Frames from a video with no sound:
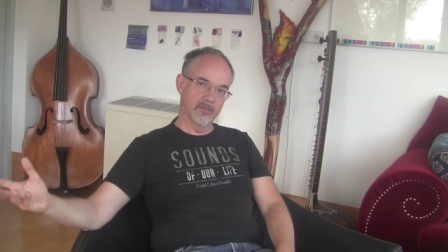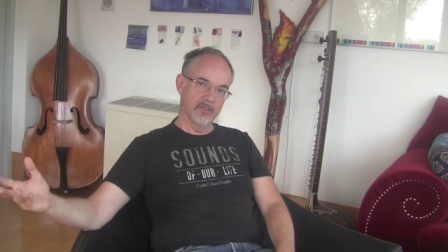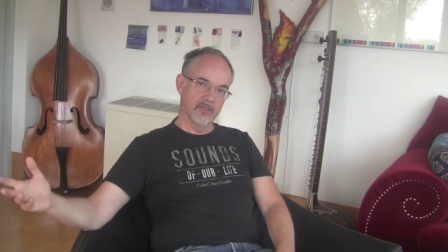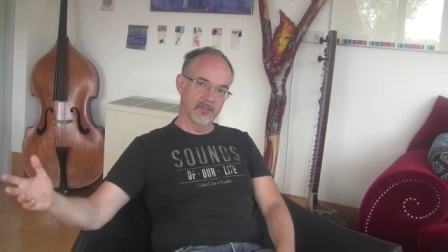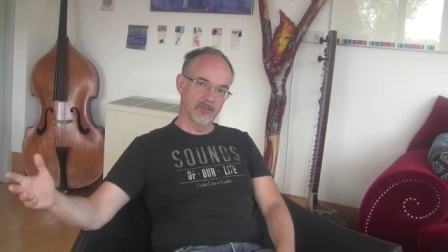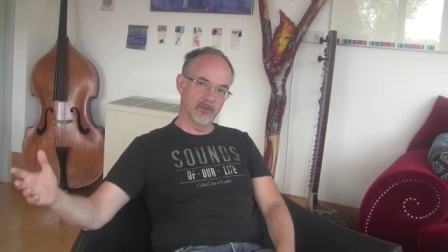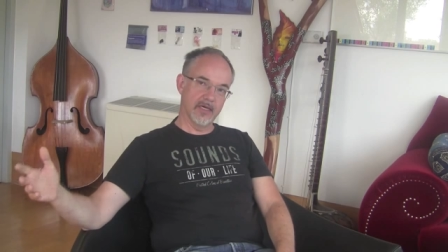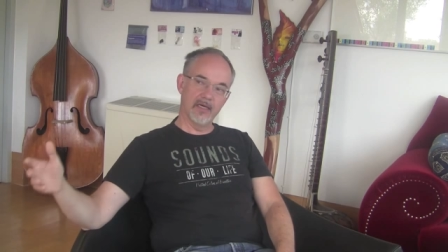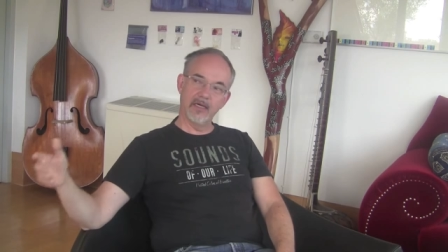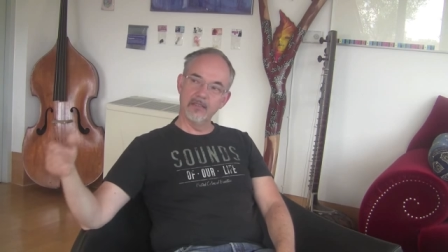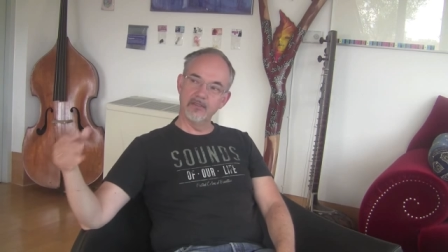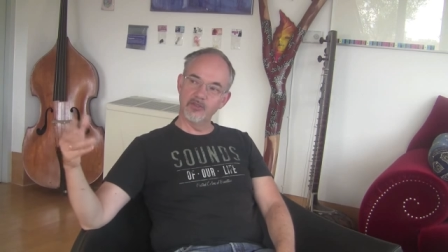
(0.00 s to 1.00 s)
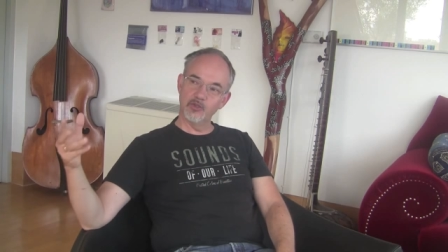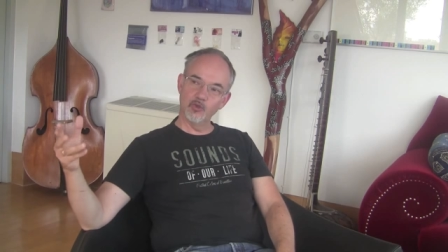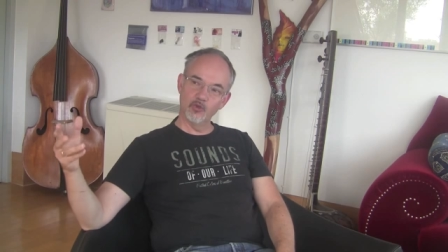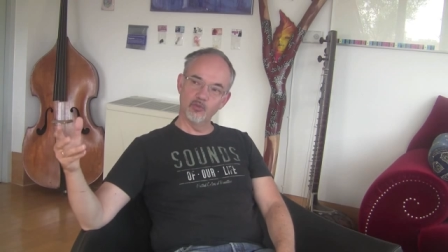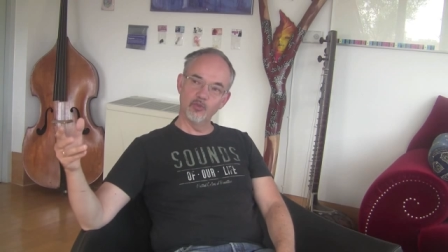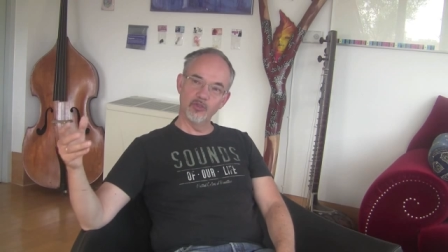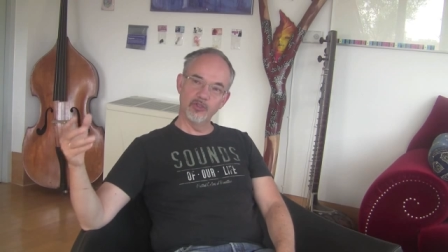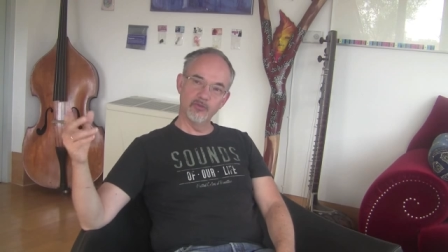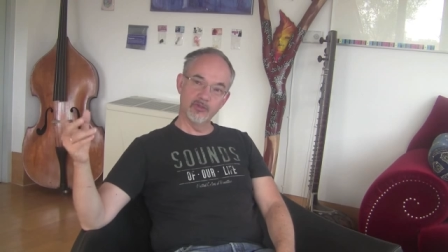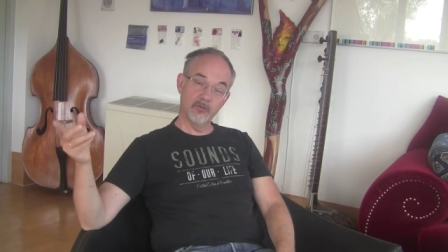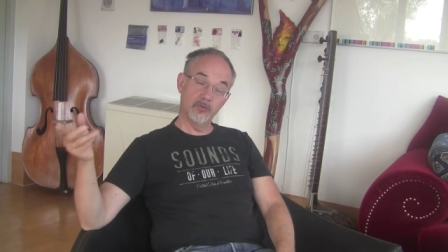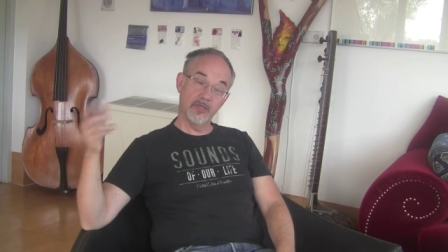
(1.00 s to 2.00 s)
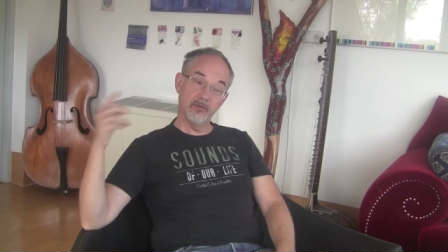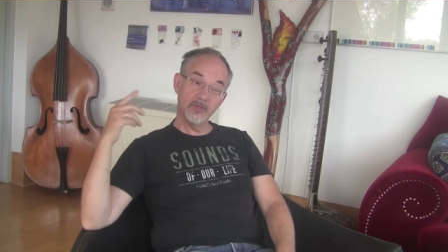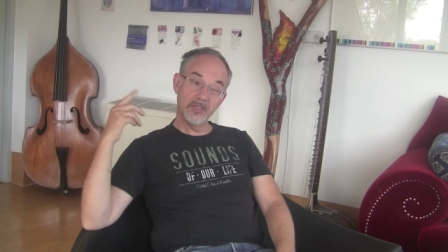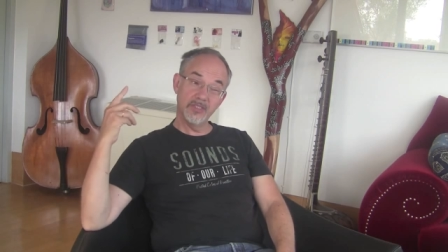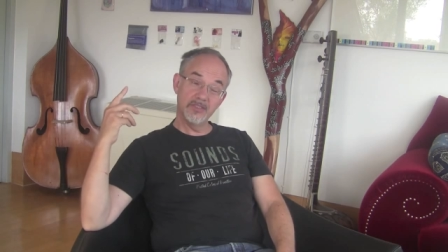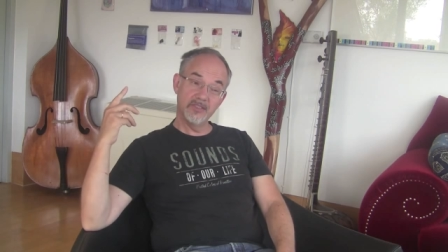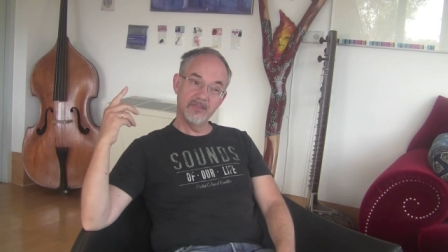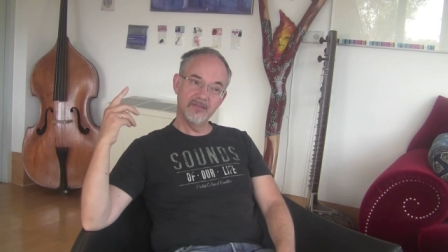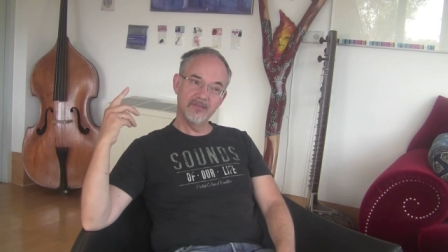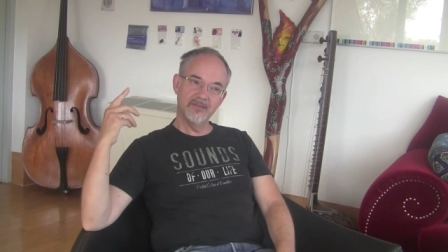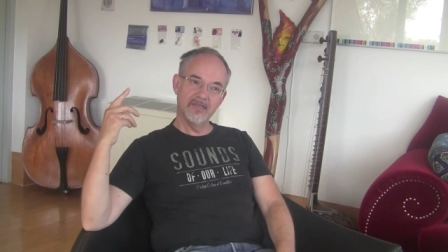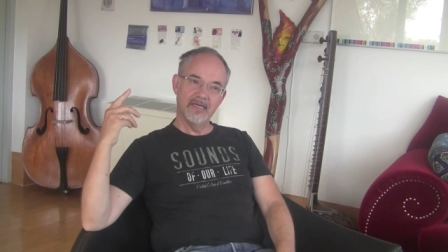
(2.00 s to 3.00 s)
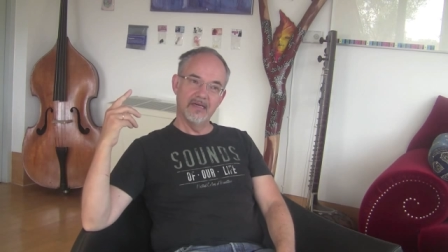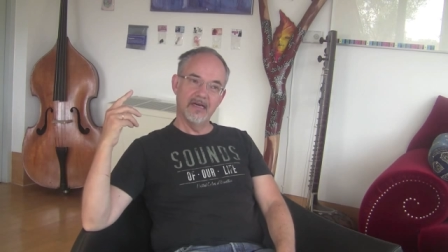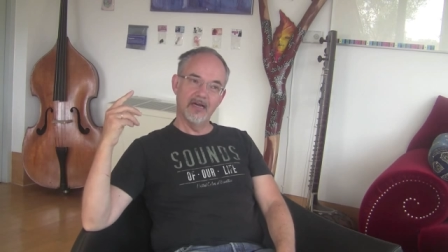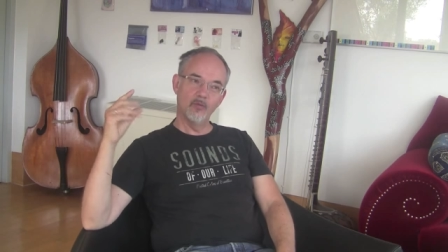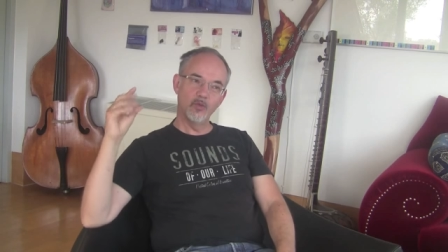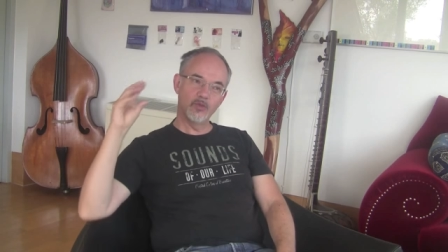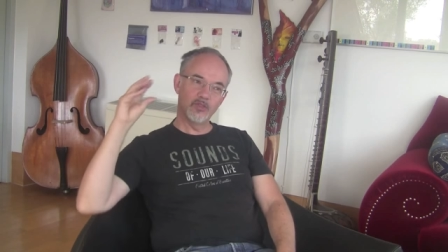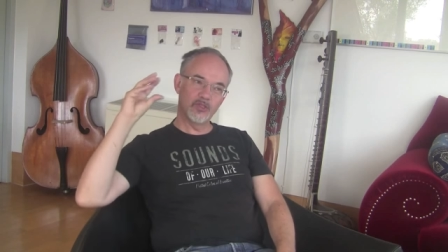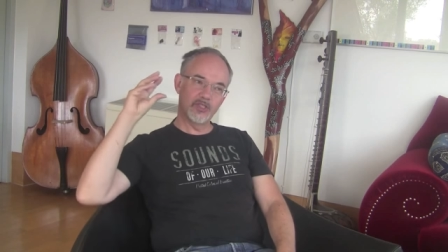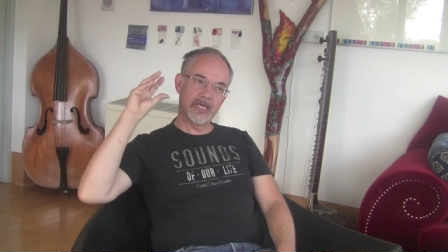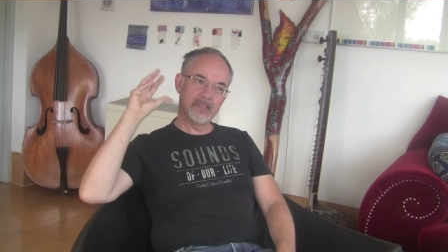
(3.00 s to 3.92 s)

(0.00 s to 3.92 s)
Mm. So I understood what he was doing, I was listening, I was